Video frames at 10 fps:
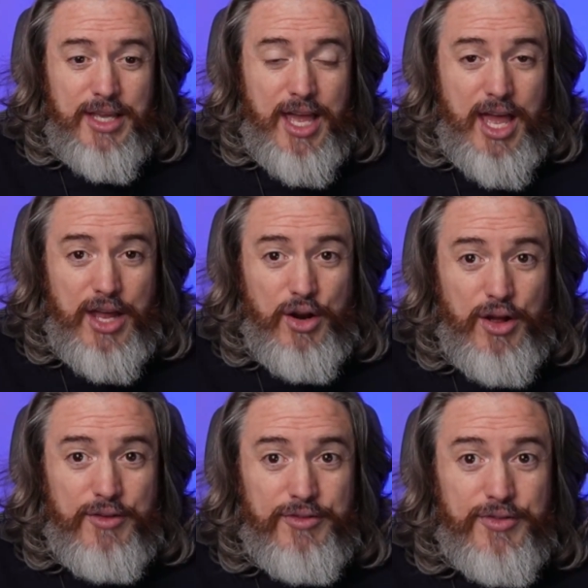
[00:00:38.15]
out
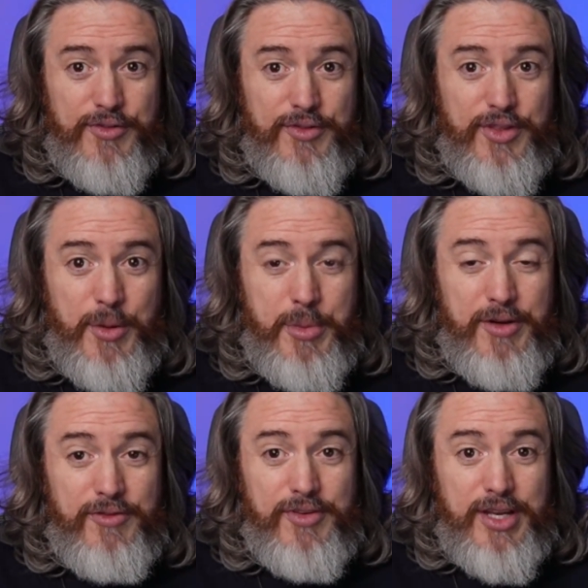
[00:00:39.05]
of the
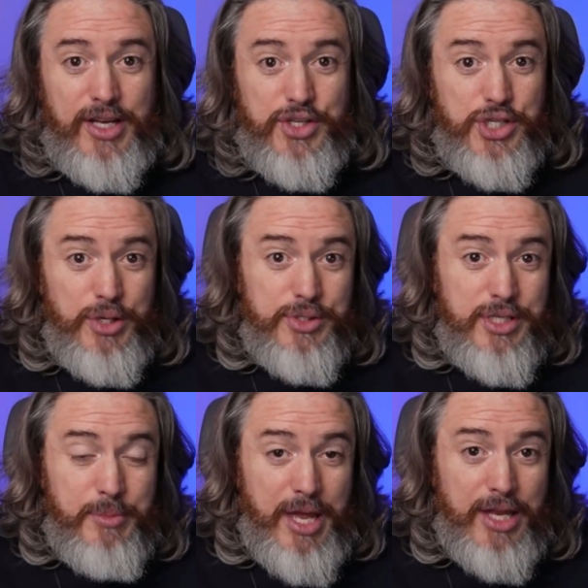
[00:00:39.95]
Benfica-Chelsea
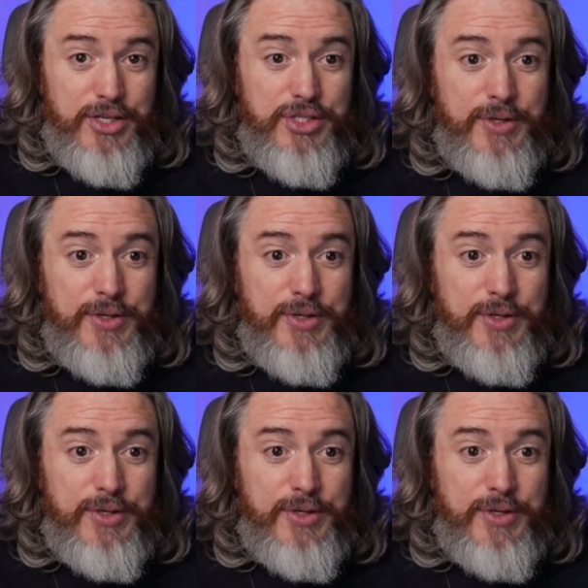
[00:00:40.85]
match,